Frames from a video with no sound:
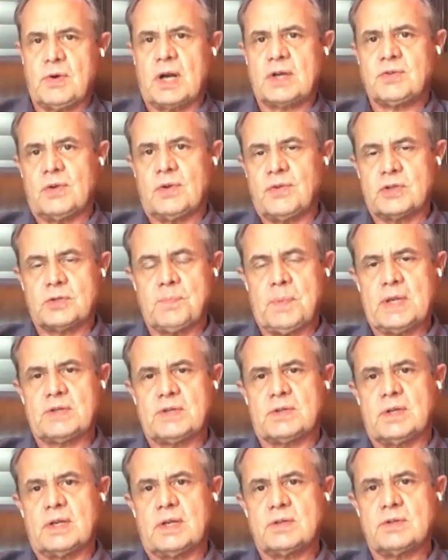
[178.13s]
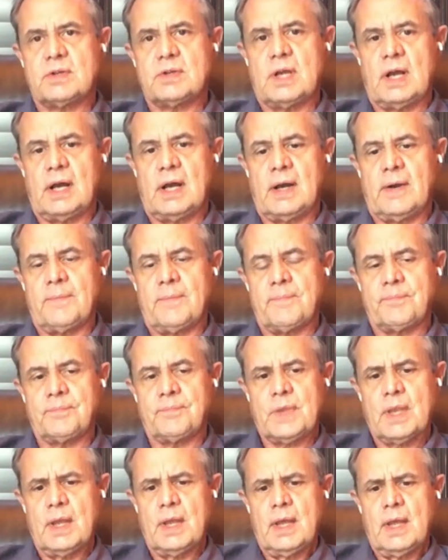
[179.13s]
structure this business.
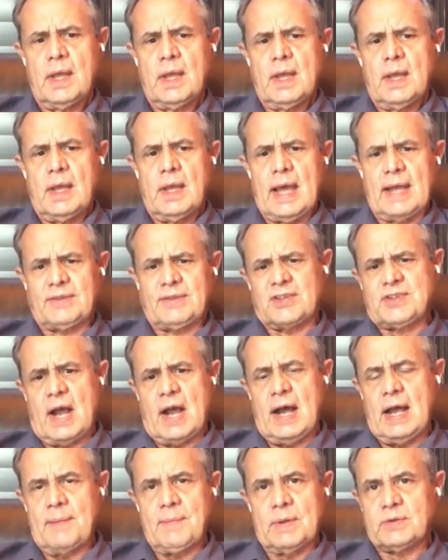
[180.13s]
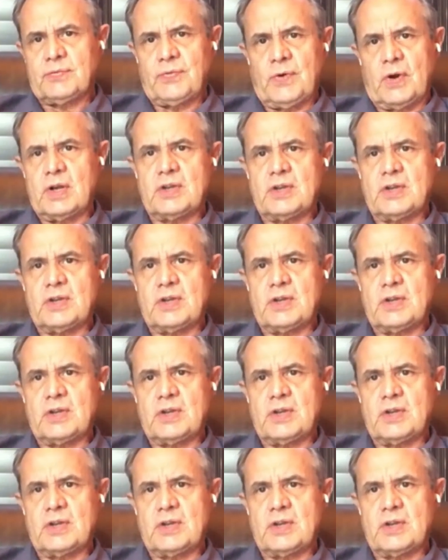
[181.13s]
At the time, it